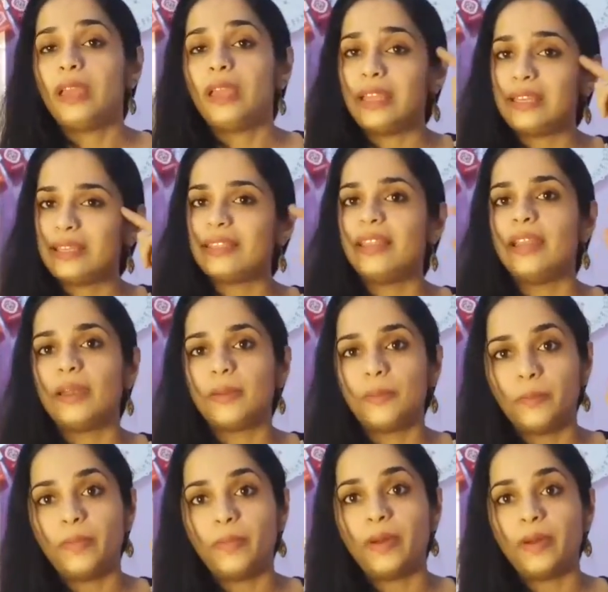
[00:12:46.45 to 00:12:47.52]
it is their
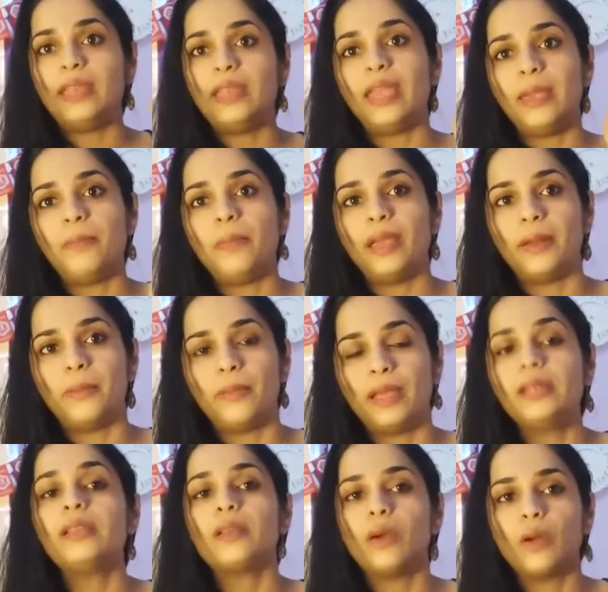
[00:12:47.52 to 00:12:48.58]
brain
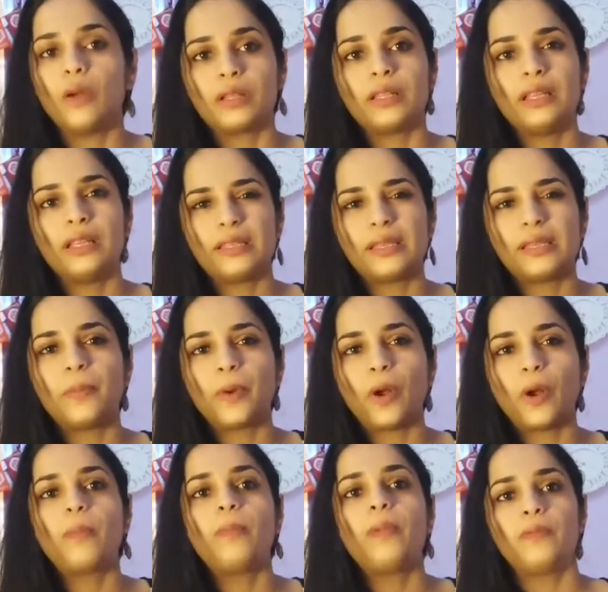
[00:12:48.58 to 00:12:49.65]
impairment, or there is a
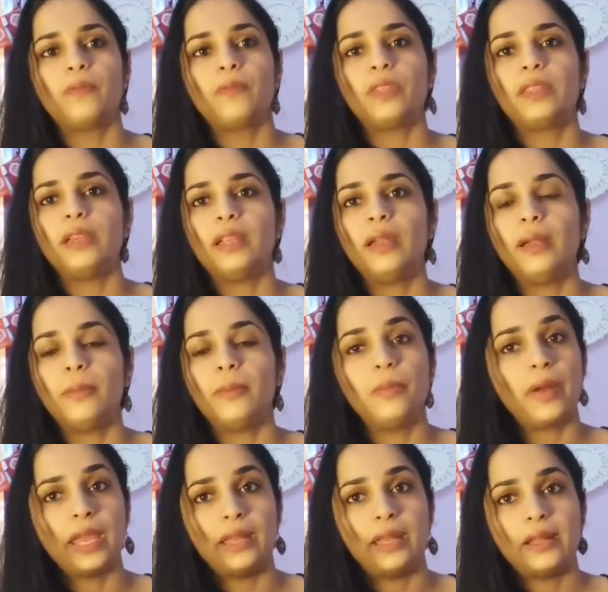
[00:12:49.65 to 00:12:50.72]
problem with their
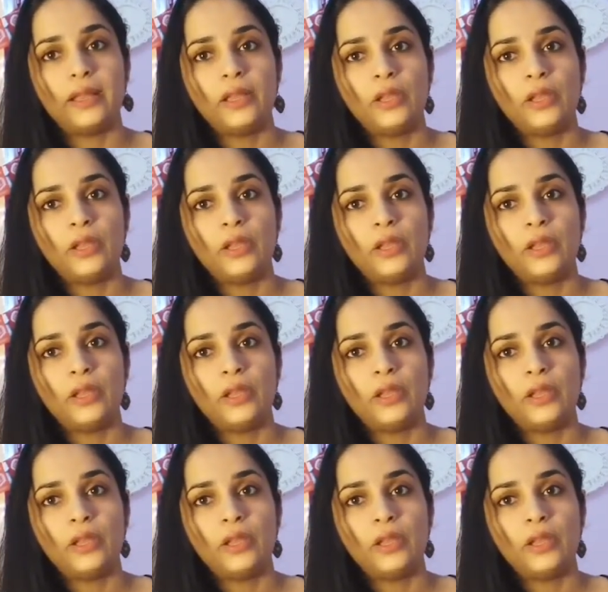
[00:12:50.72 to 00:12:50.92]
brain.